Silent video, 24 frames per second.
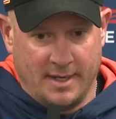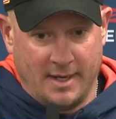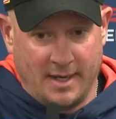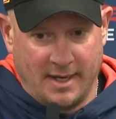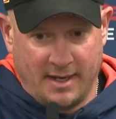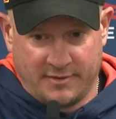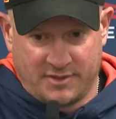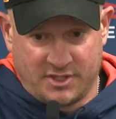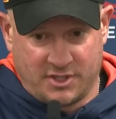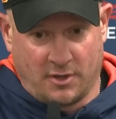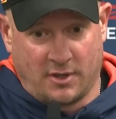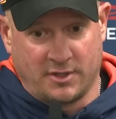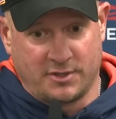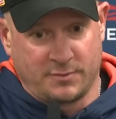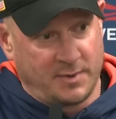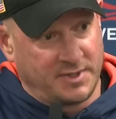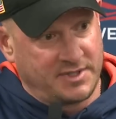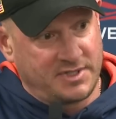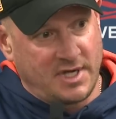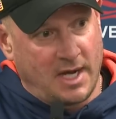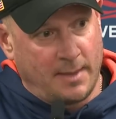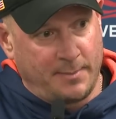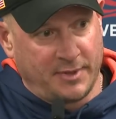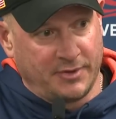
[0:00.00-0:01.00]
It starts
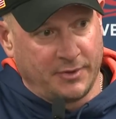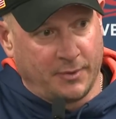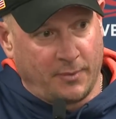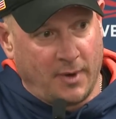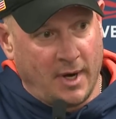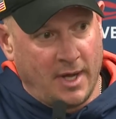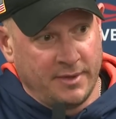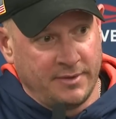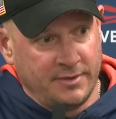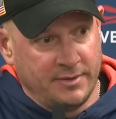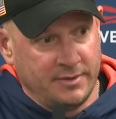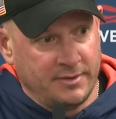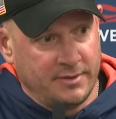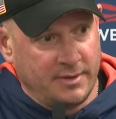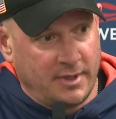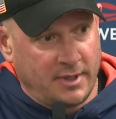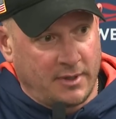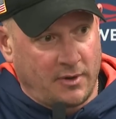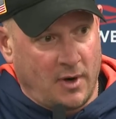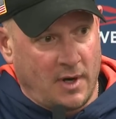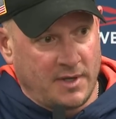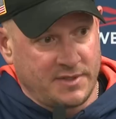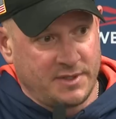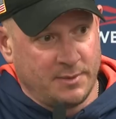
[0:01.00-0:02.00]
with stopping the run
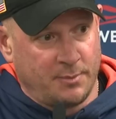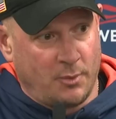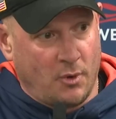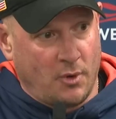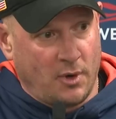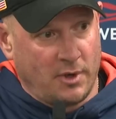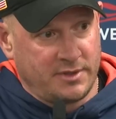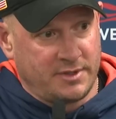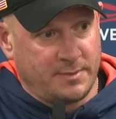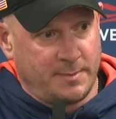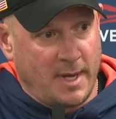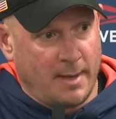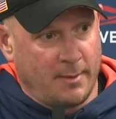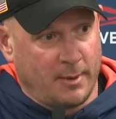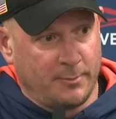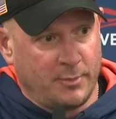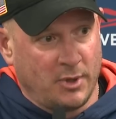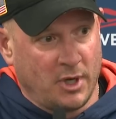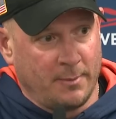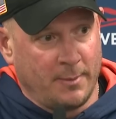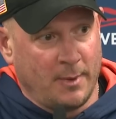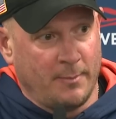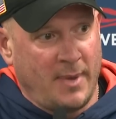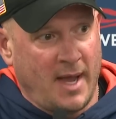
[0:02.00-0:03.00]
across the board to be able to
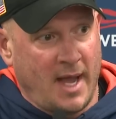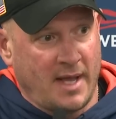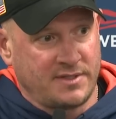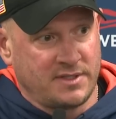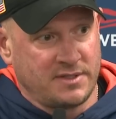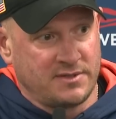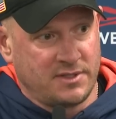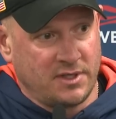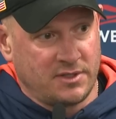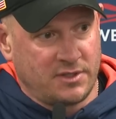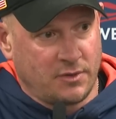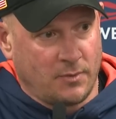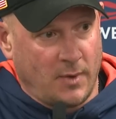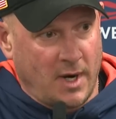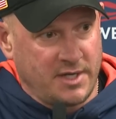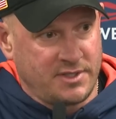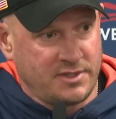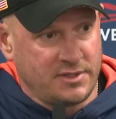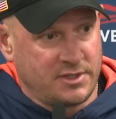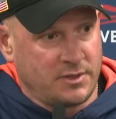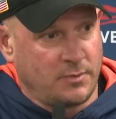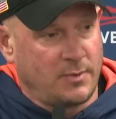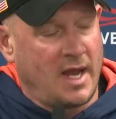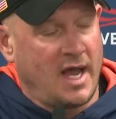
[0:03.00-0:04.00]
put them in passing
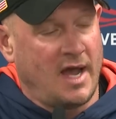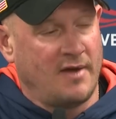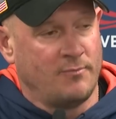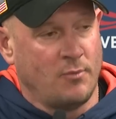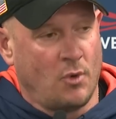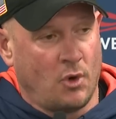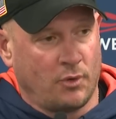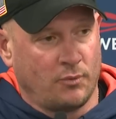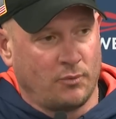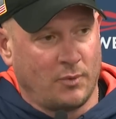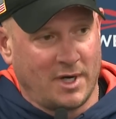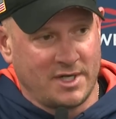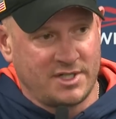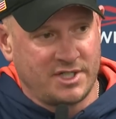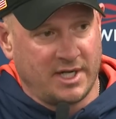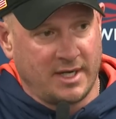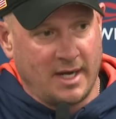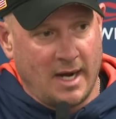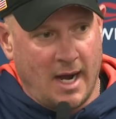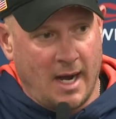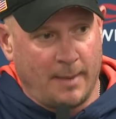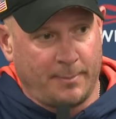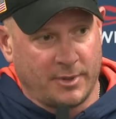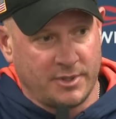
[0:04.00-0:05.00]
situations, so we have more
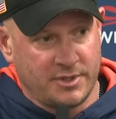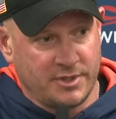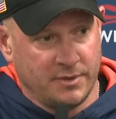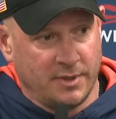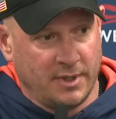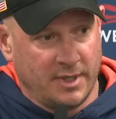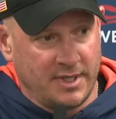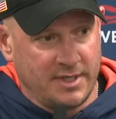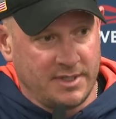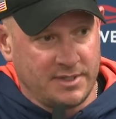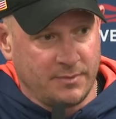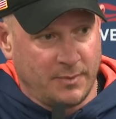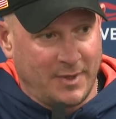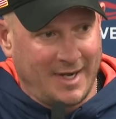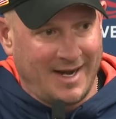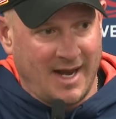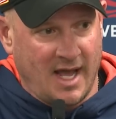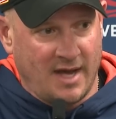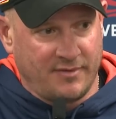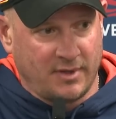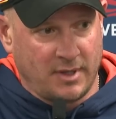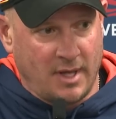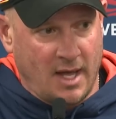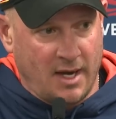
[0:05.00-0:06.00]
rushing opportunities. We
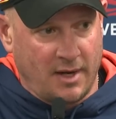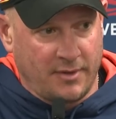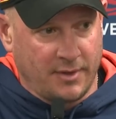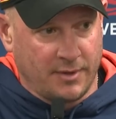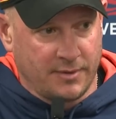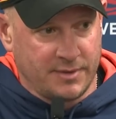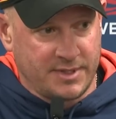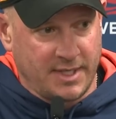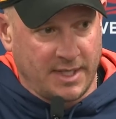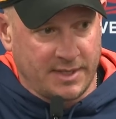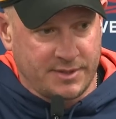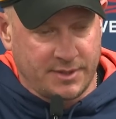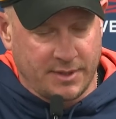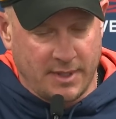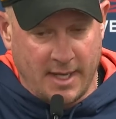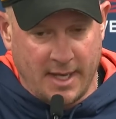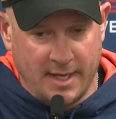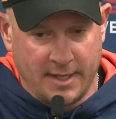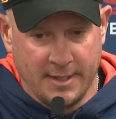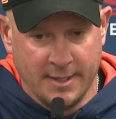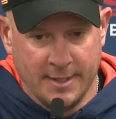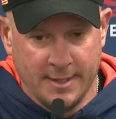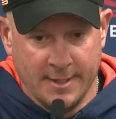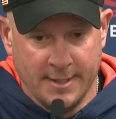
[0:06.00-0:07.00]
didn't have a lot of those
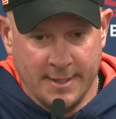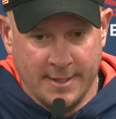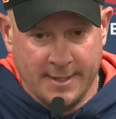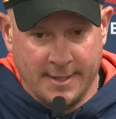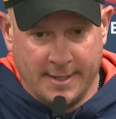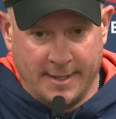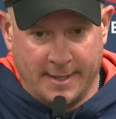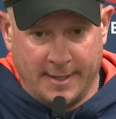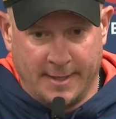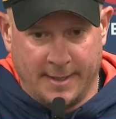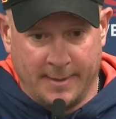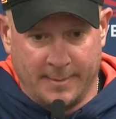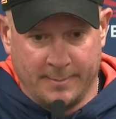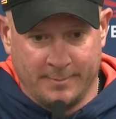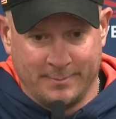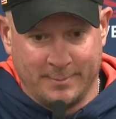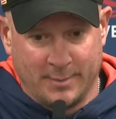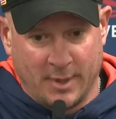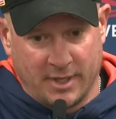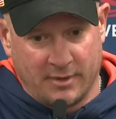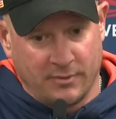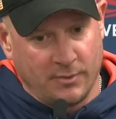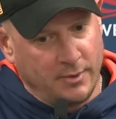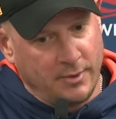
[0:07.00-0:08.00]
yesterday,
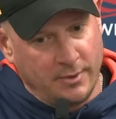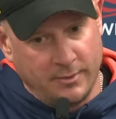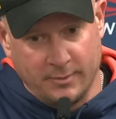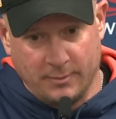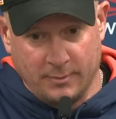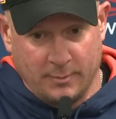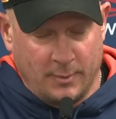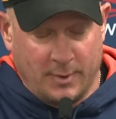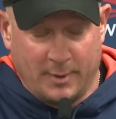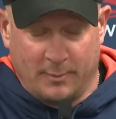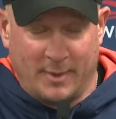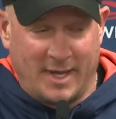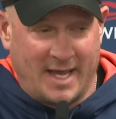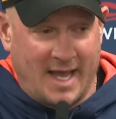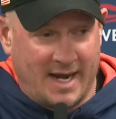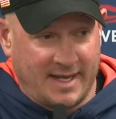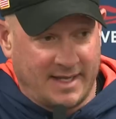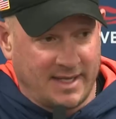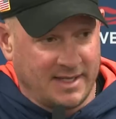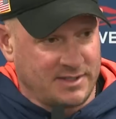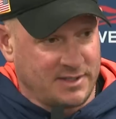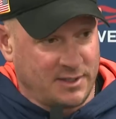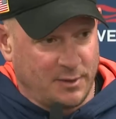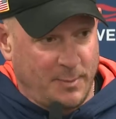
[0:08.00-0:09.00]
but we got
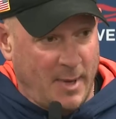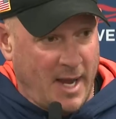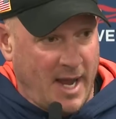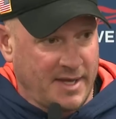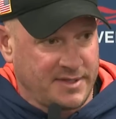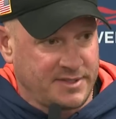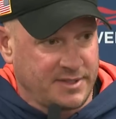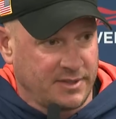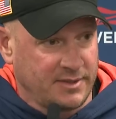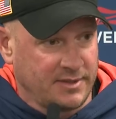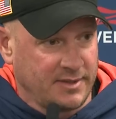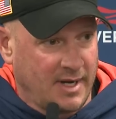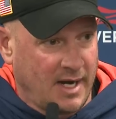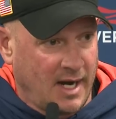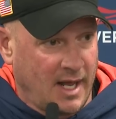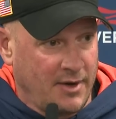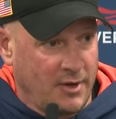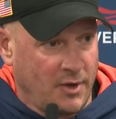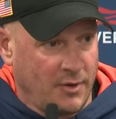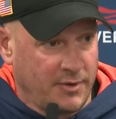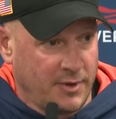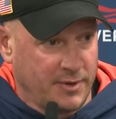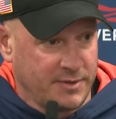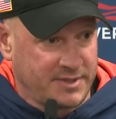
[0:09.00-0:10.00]
to get to the passer. And I
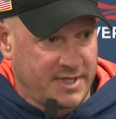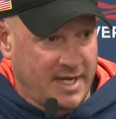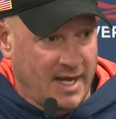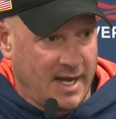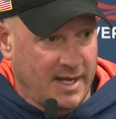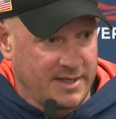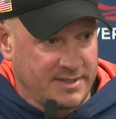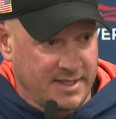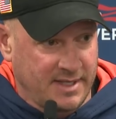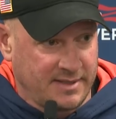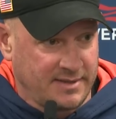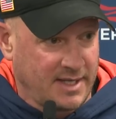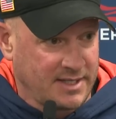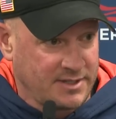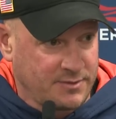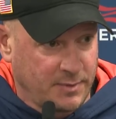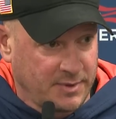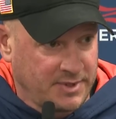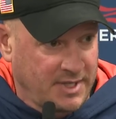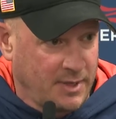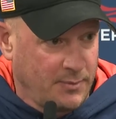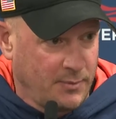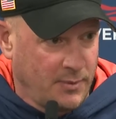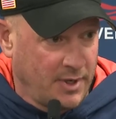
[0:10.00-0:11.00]
know those guys, that's
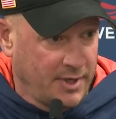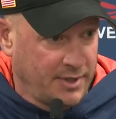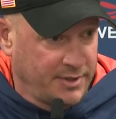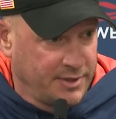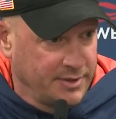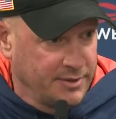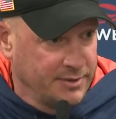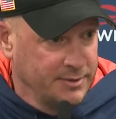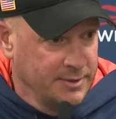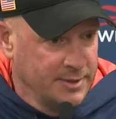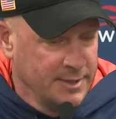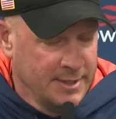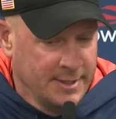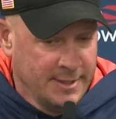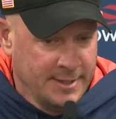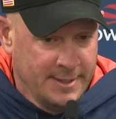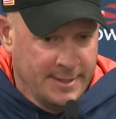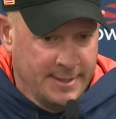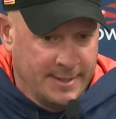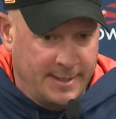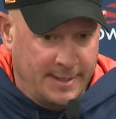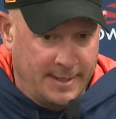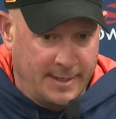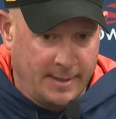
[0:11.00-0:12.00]
what they want to do.
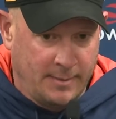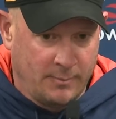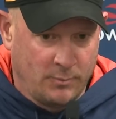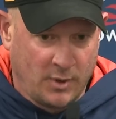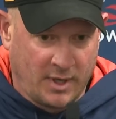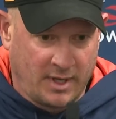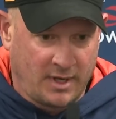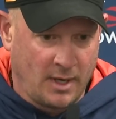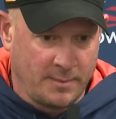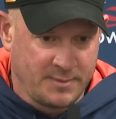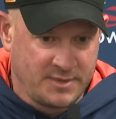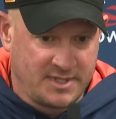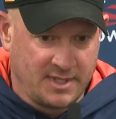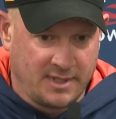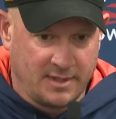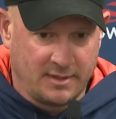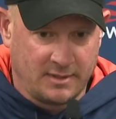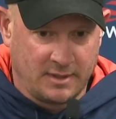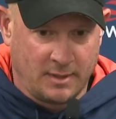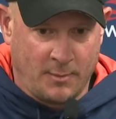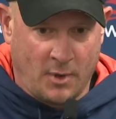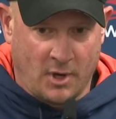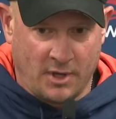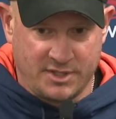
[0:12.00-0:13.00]
When it comes
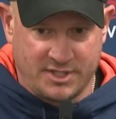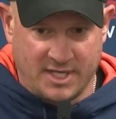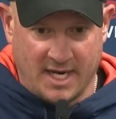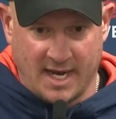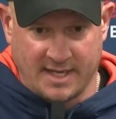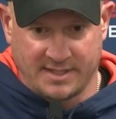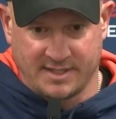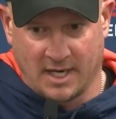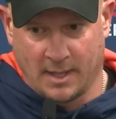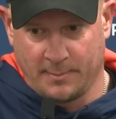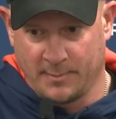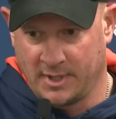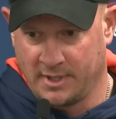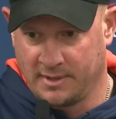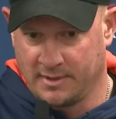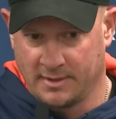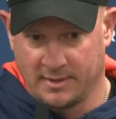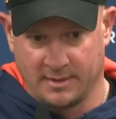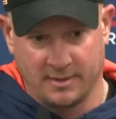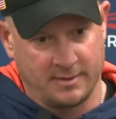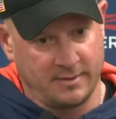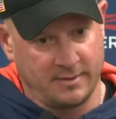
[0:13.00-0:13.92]
to Lamar Jackson, I mean,